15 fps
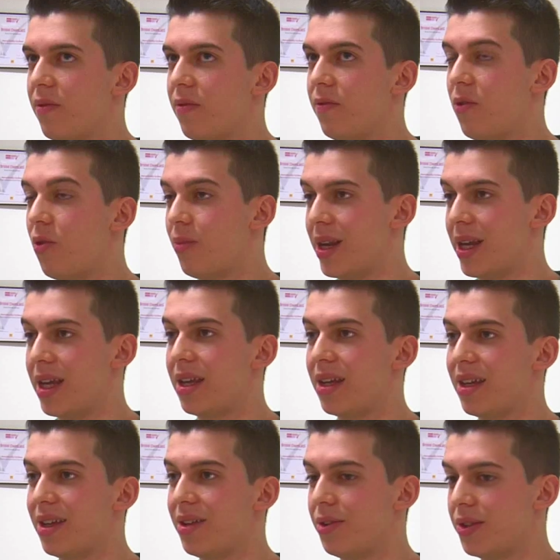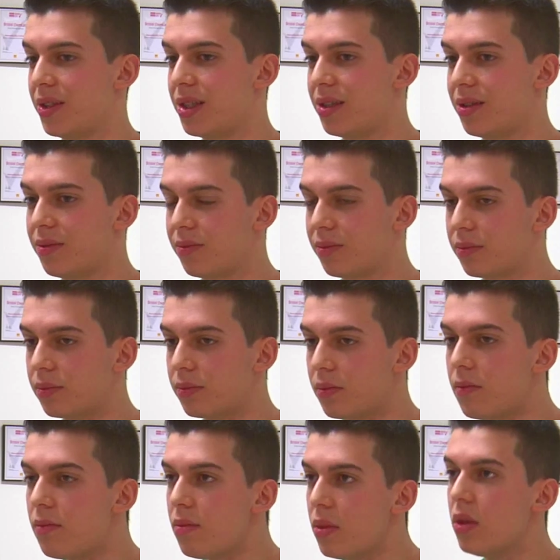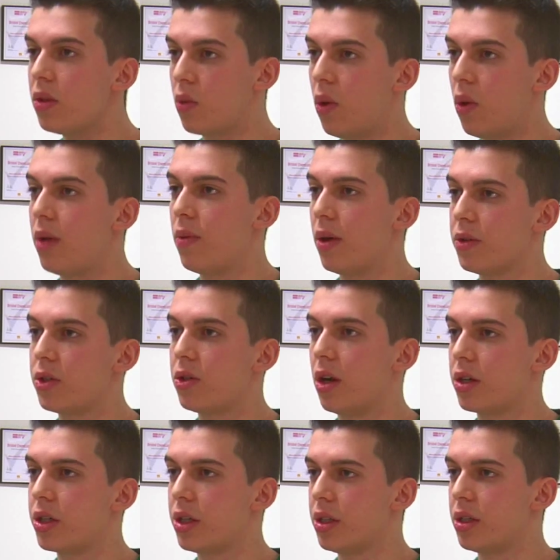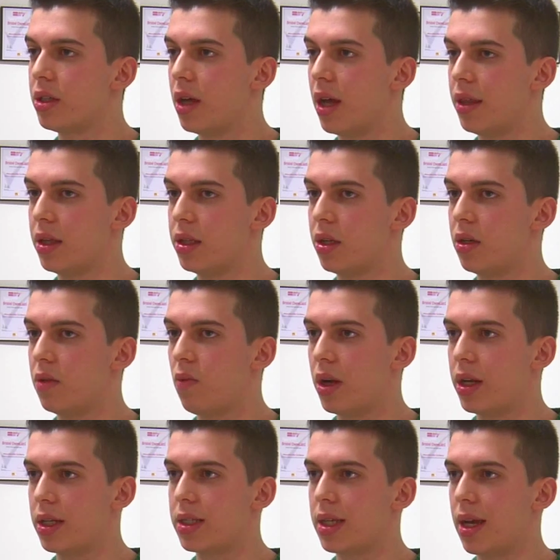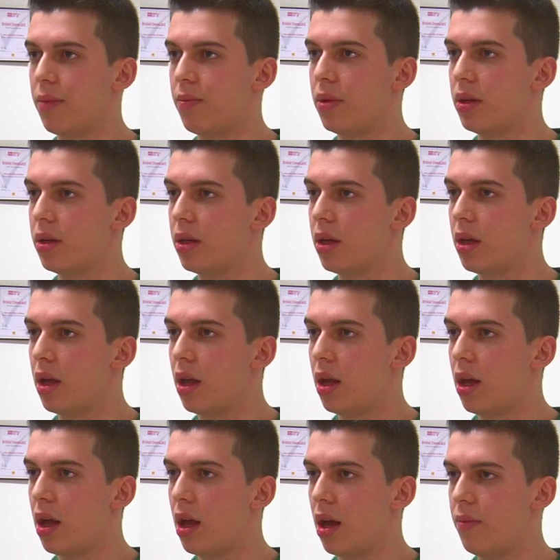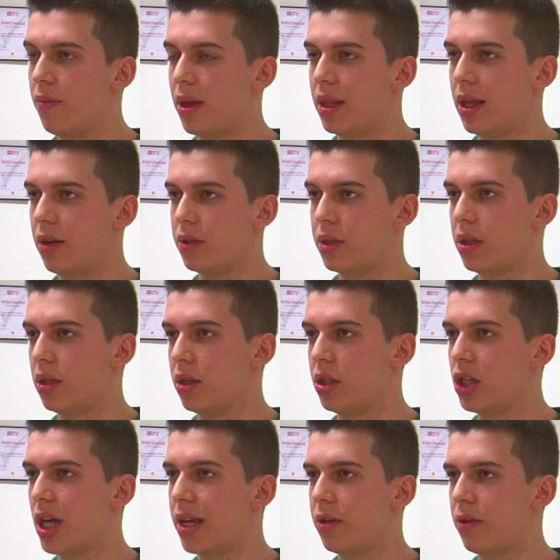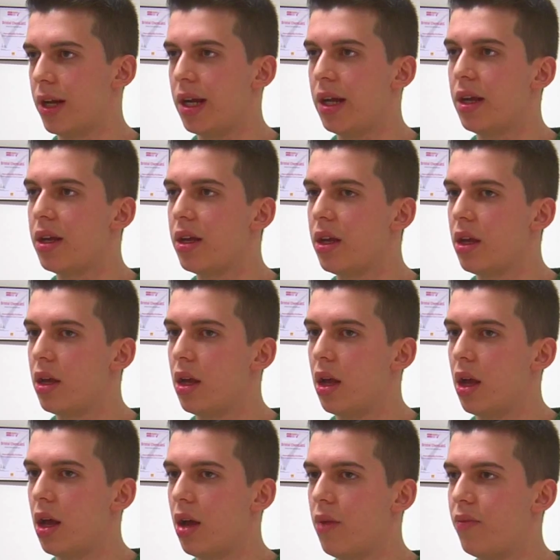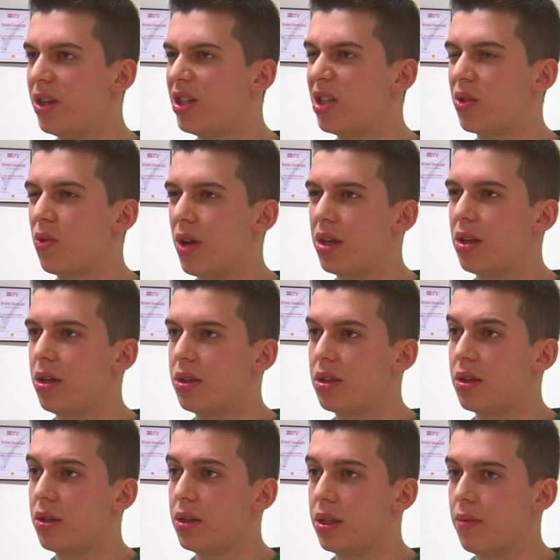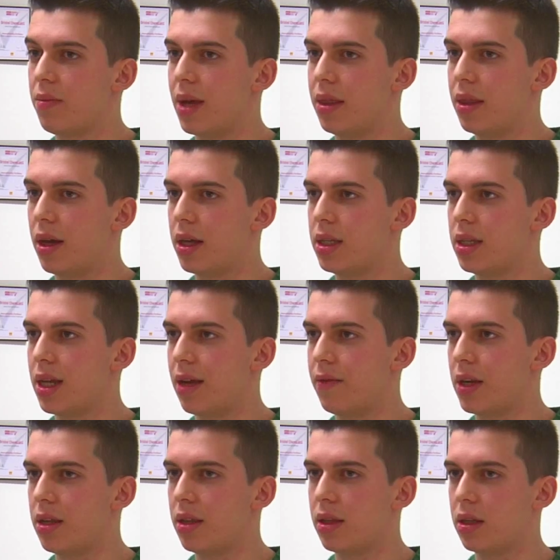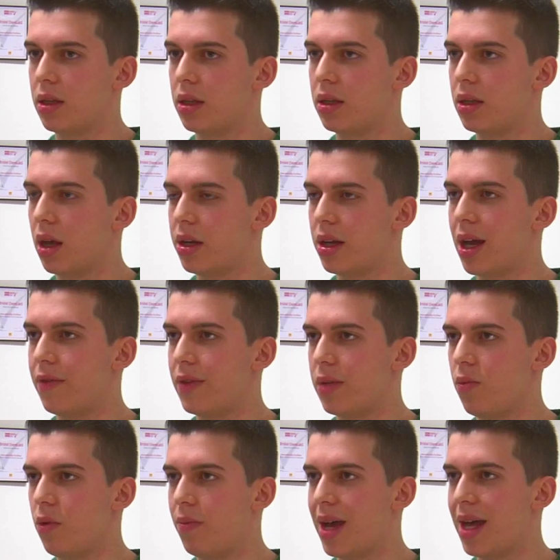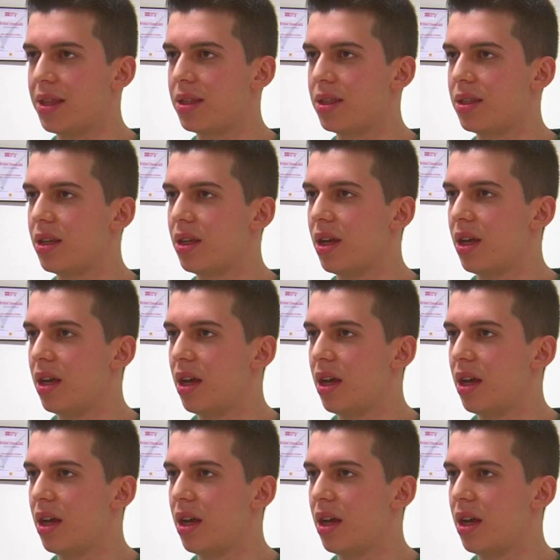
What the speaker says: formally, it was quite well structured, and there's only one exam, and that was in January, which is quite good, because it meant that I don't have any more maths,